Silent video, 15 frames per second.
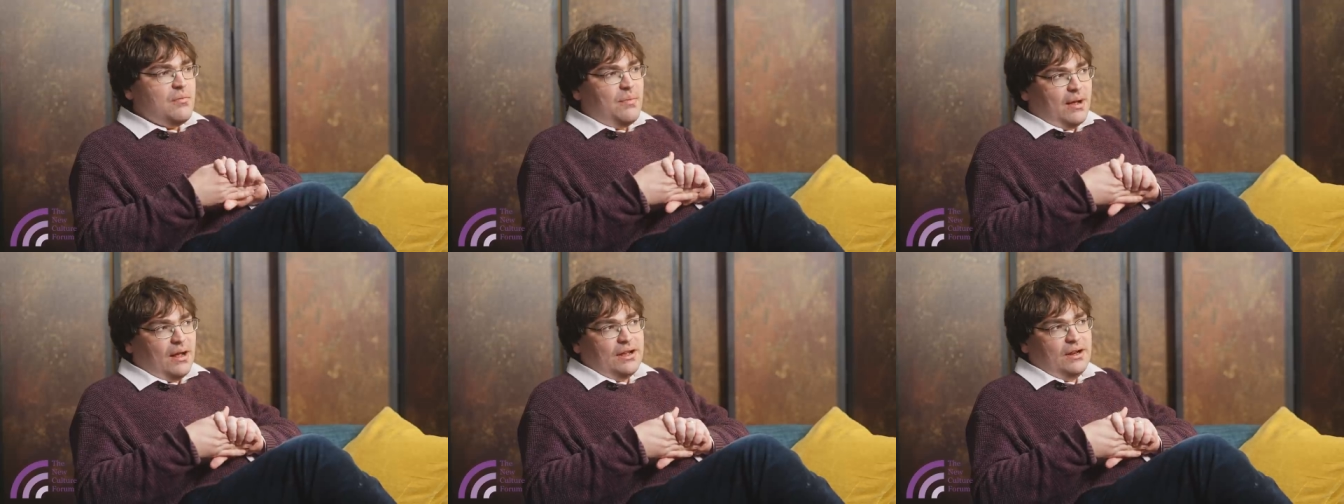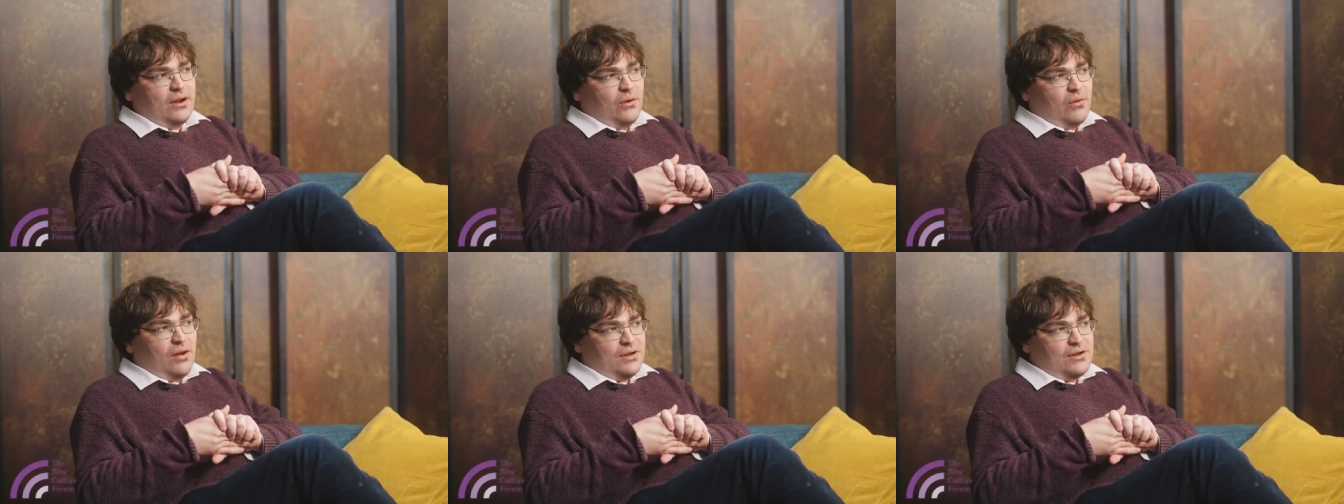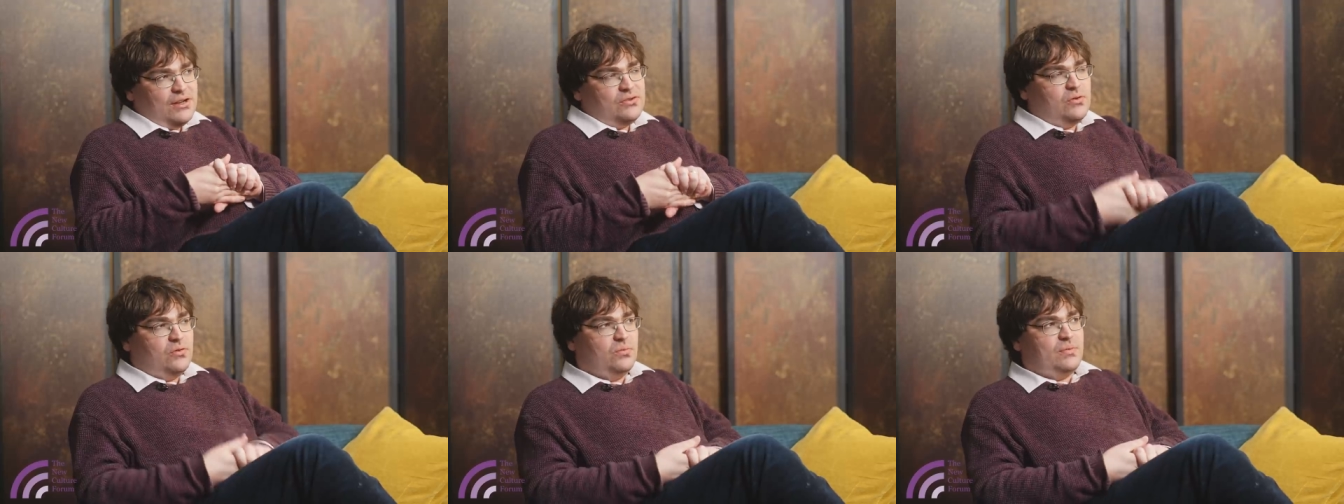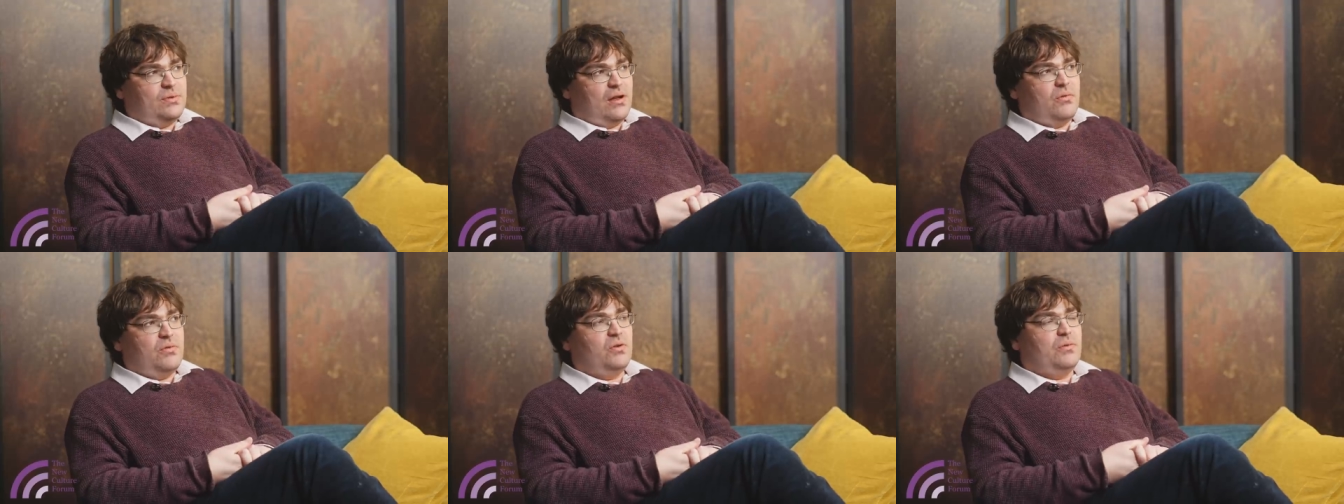But I
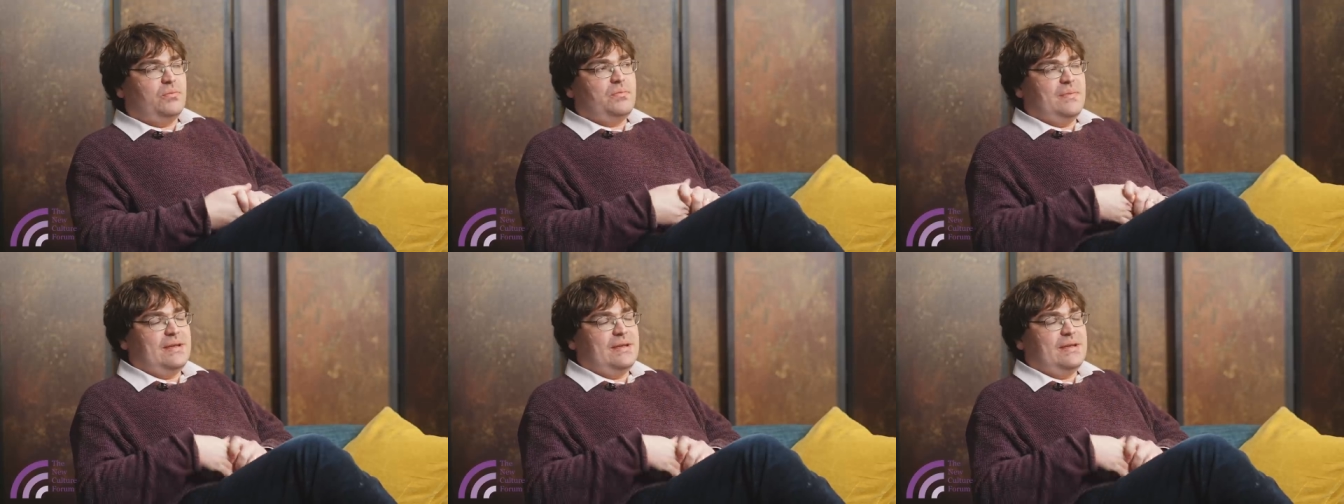want to